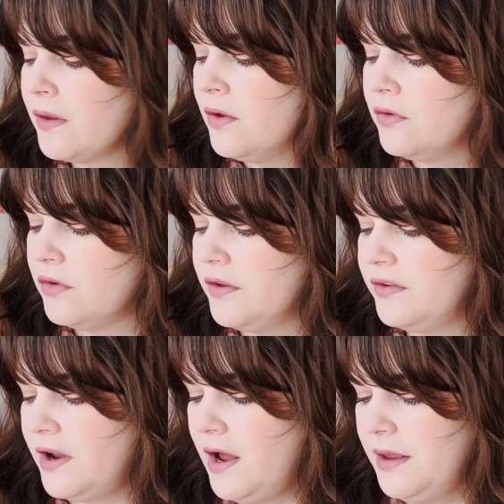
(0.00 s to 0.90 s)
so this
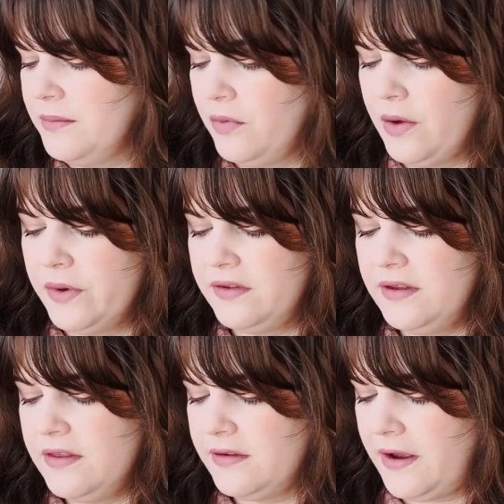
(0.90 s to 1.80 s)
time, and we
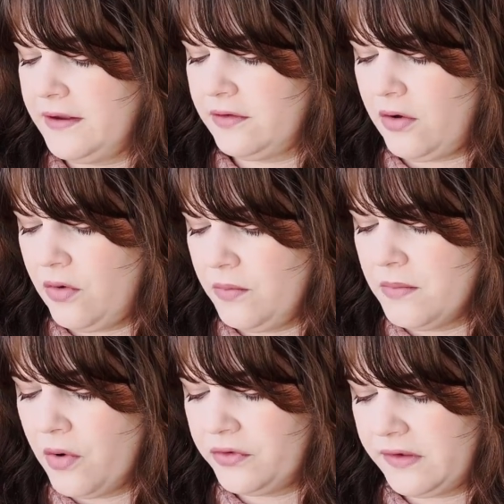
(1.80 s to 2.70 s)
see these guys
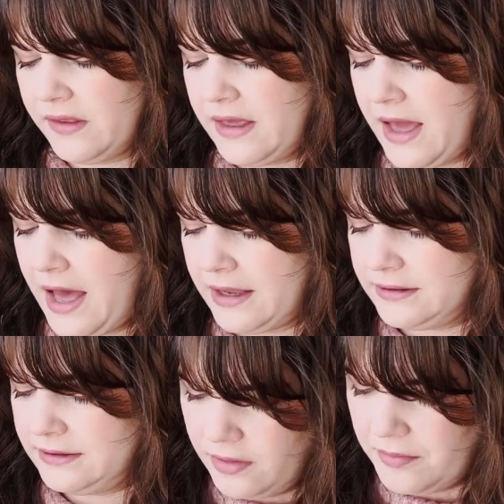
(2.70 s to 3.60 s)
mostly
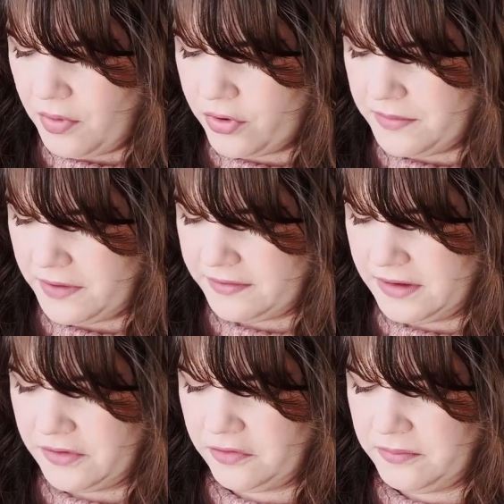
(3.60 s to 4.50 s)
at the Pokemon
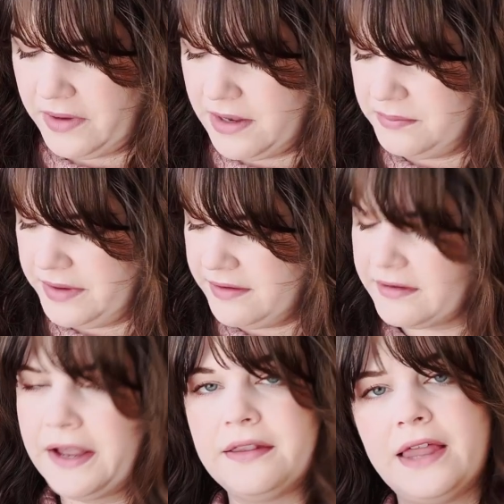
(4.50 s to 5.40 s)
centers, but
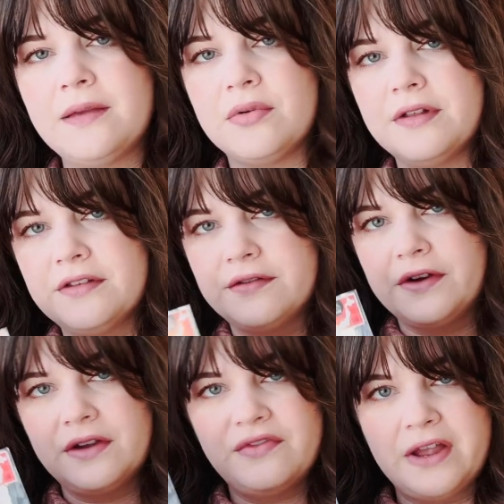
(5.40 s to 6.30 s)
B-Side Label is a
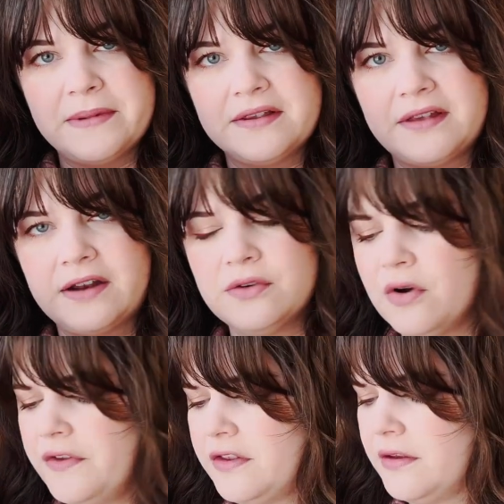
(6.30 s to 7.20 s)
very famous, I don't know
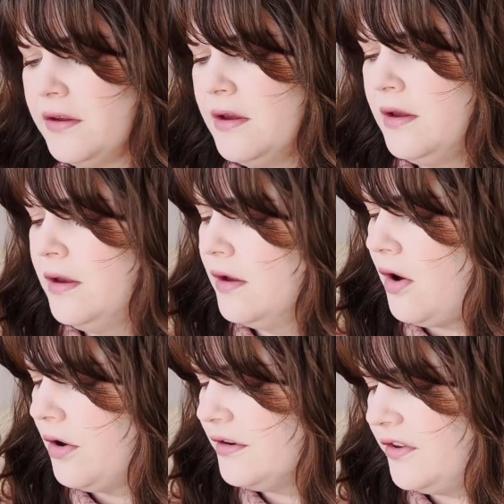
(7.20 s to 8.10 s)
if it's a
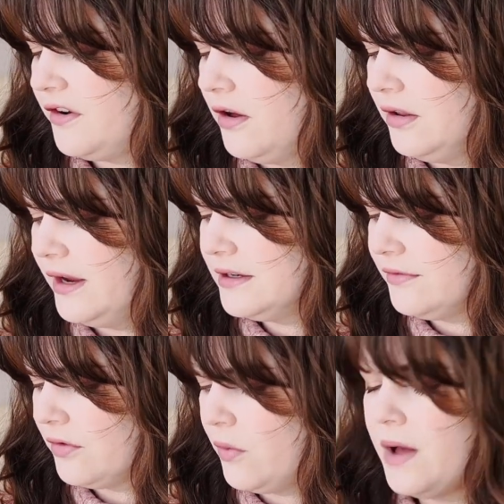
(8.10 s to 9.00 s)
artist collective
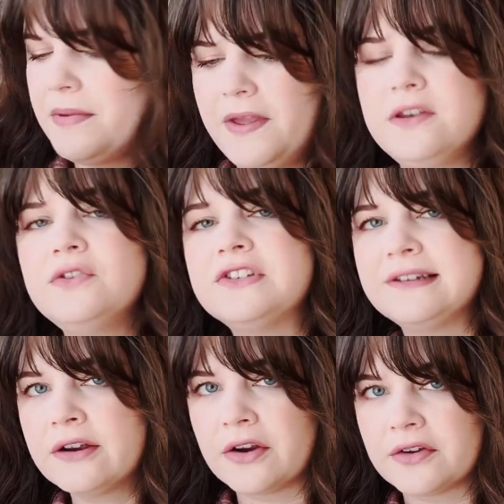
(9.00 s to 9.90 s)
or what, but they do
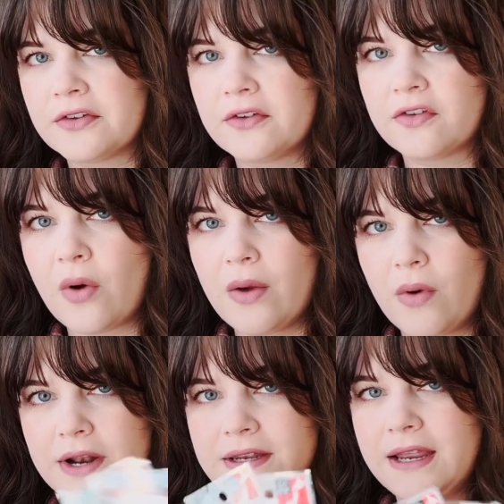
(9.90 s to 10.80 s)
stickers. So I
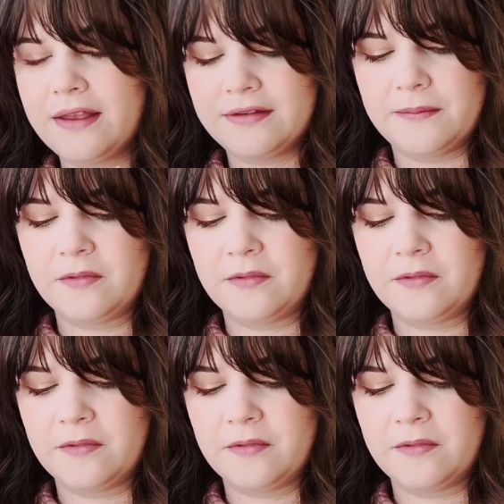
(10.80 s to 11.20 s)
wanted to get some